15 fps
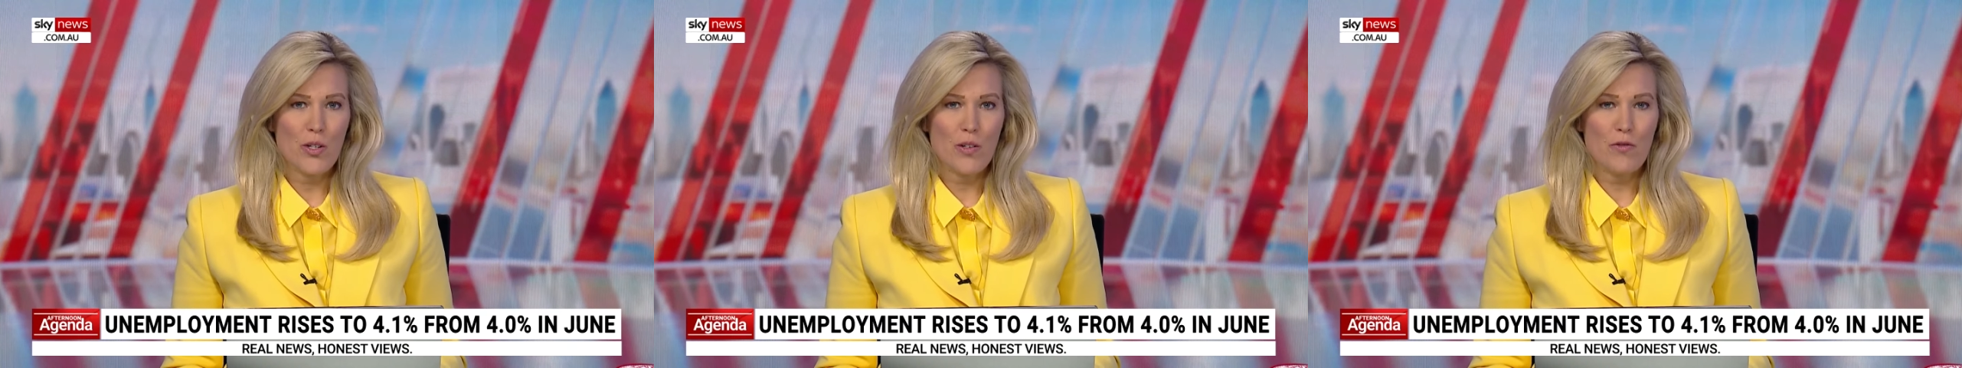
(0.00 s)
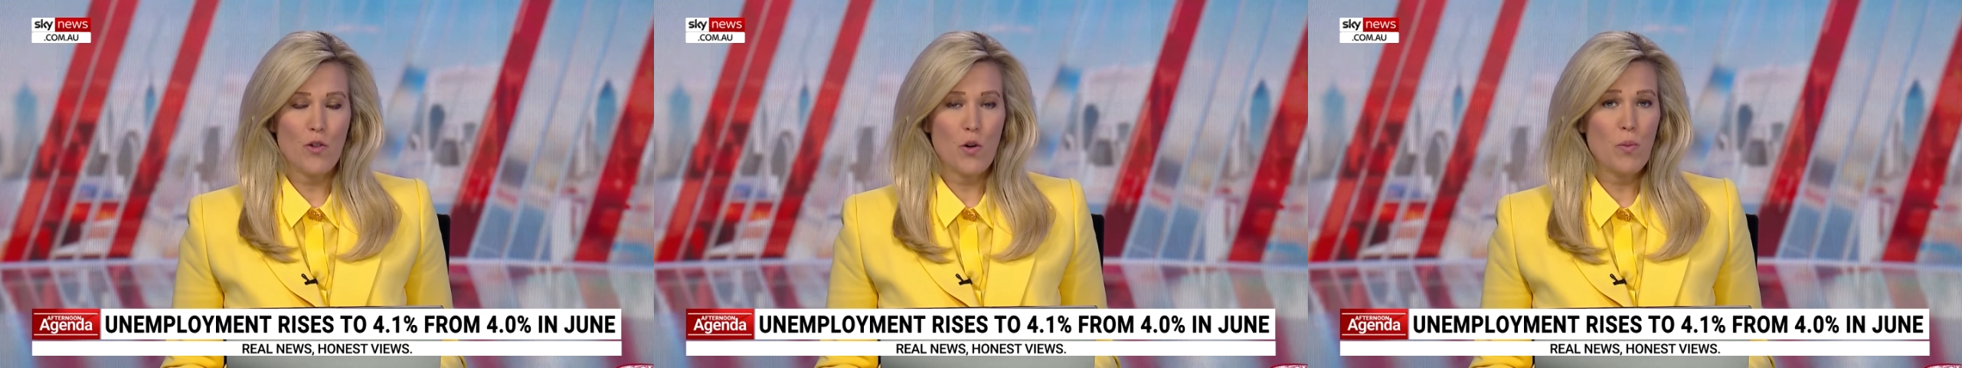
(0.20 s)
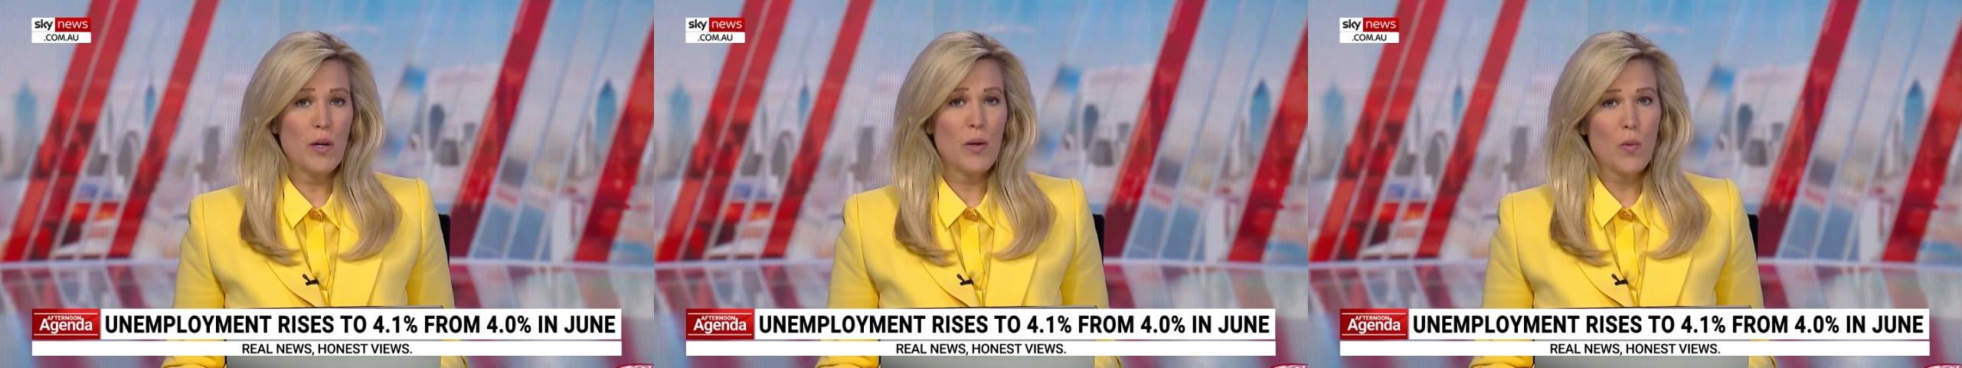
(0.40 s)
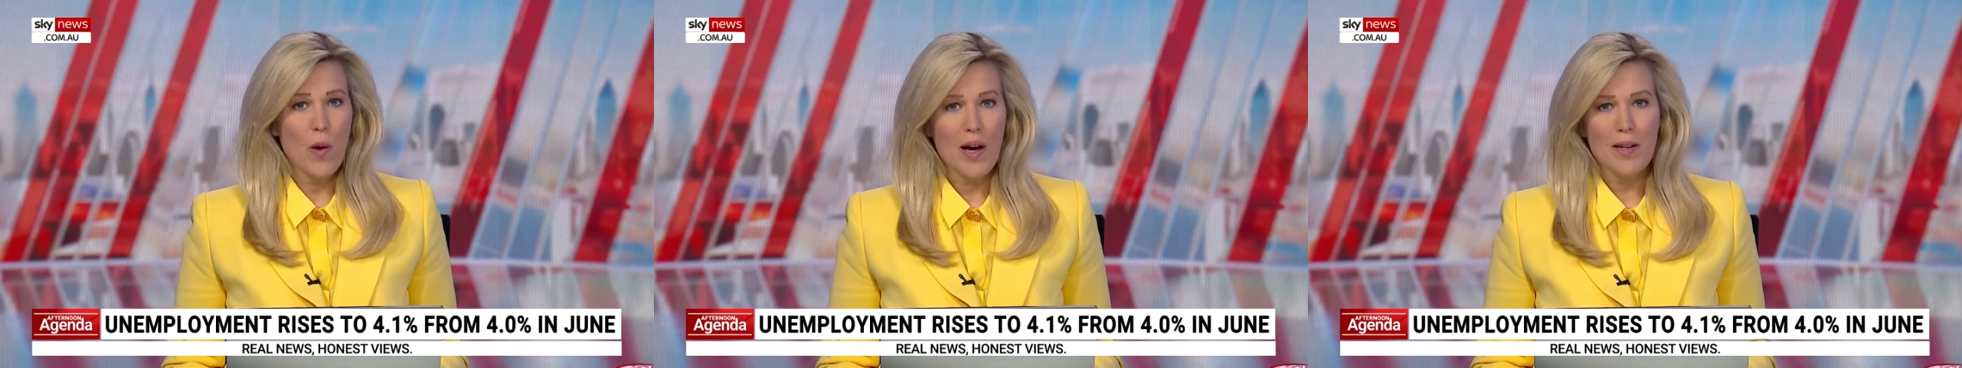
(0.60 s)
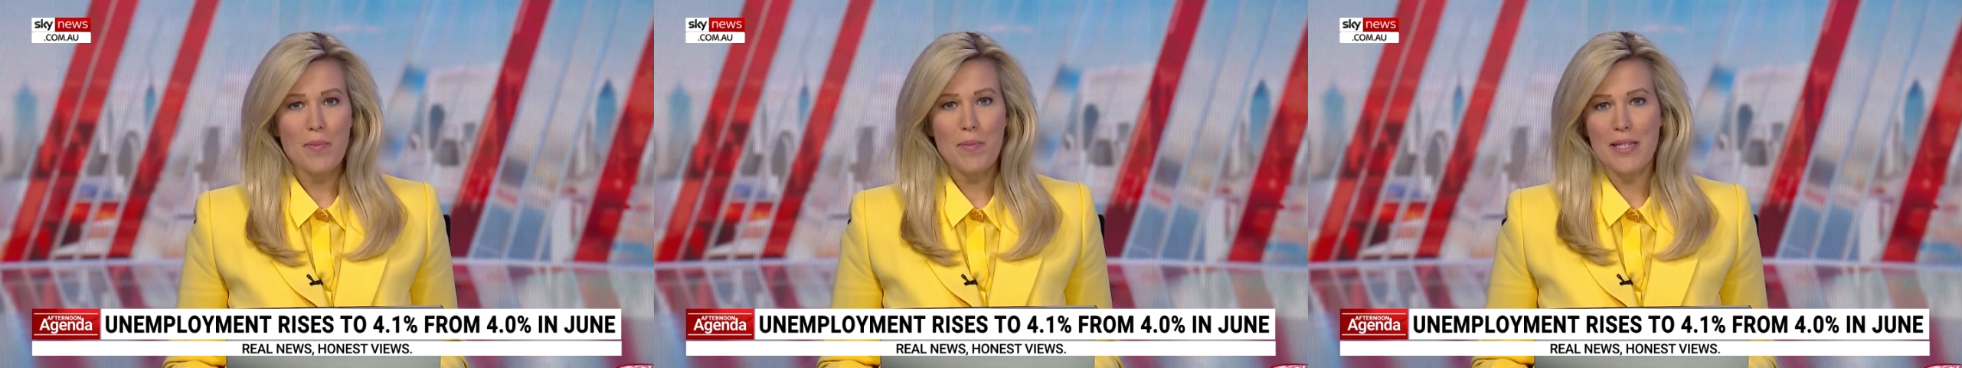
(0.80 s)
to
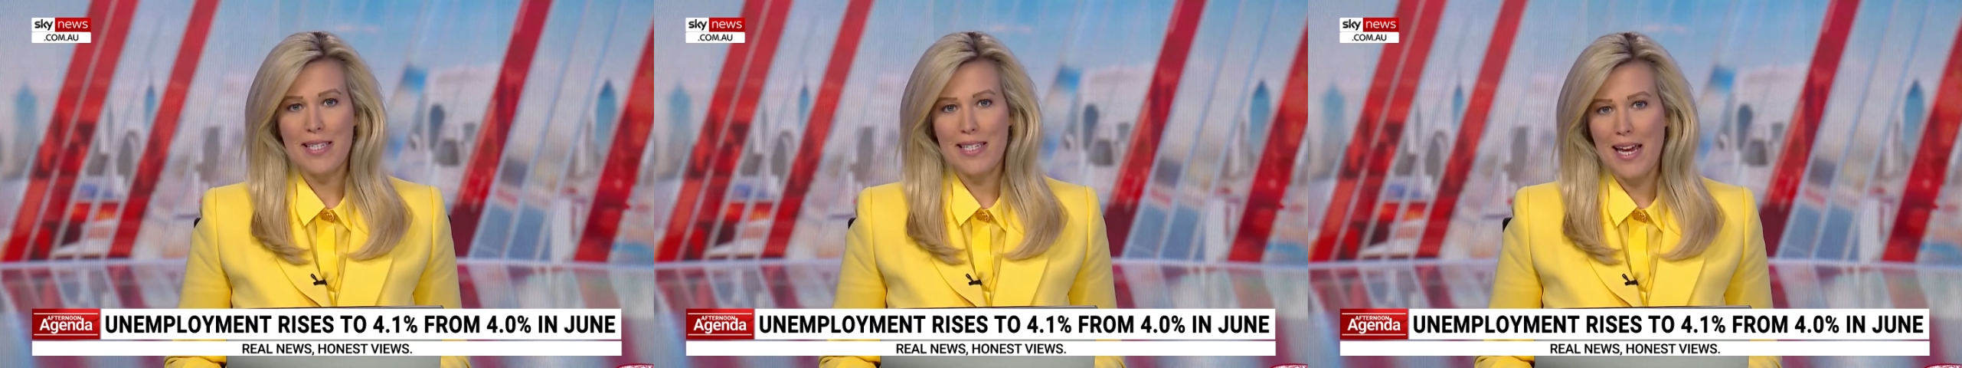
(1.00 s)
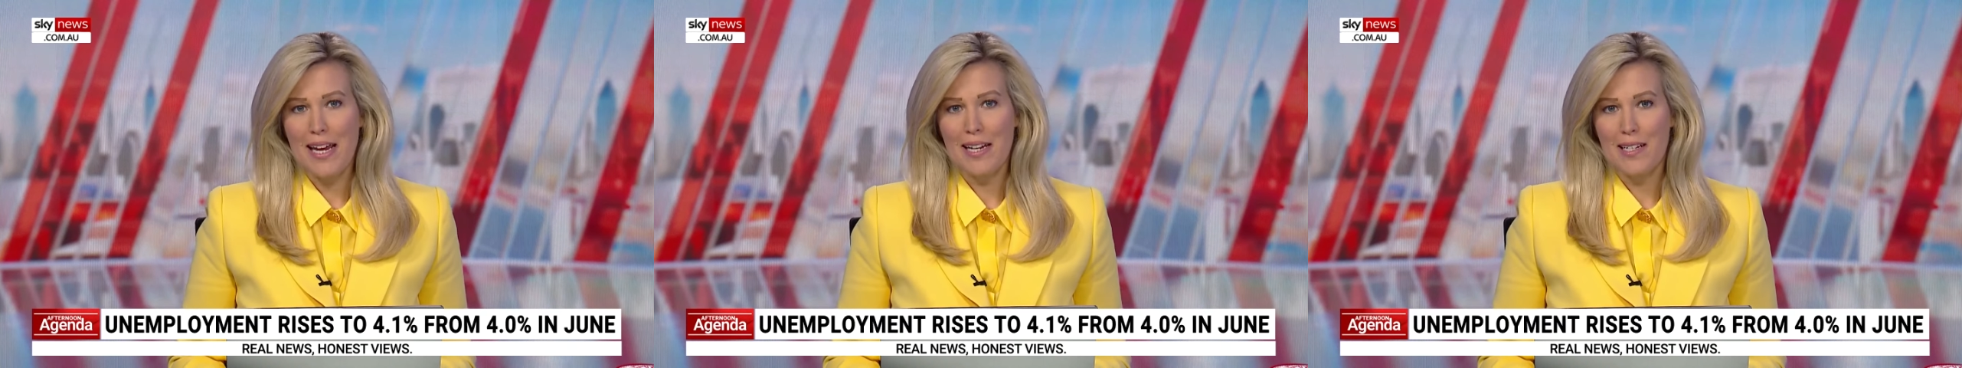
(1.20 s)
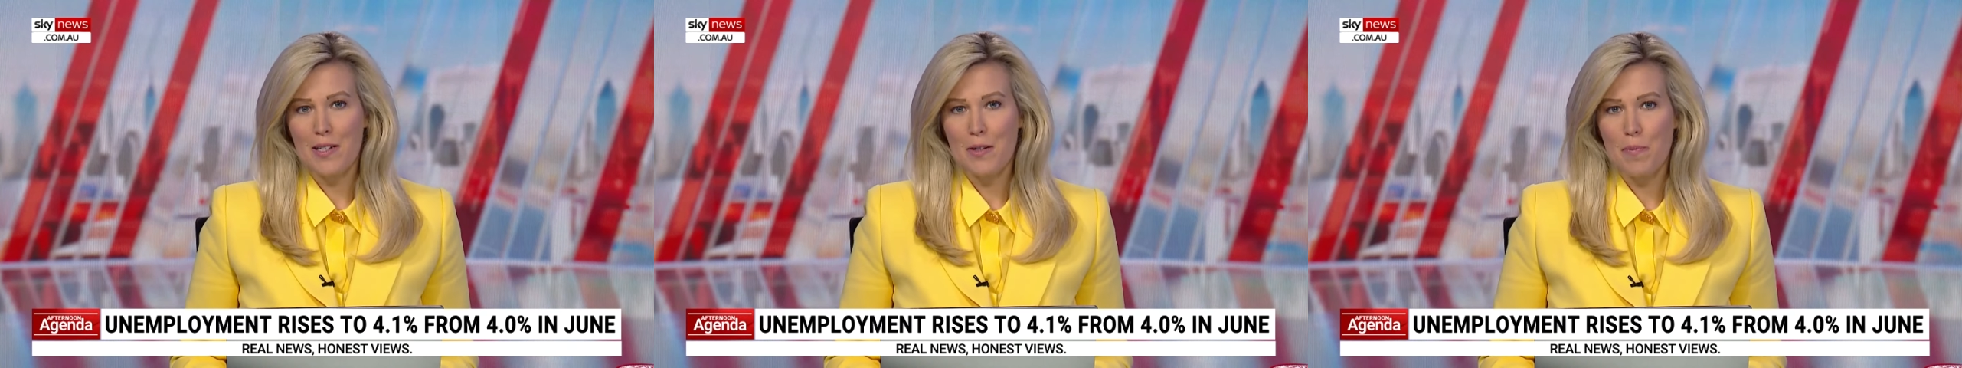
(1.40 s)
4.1%,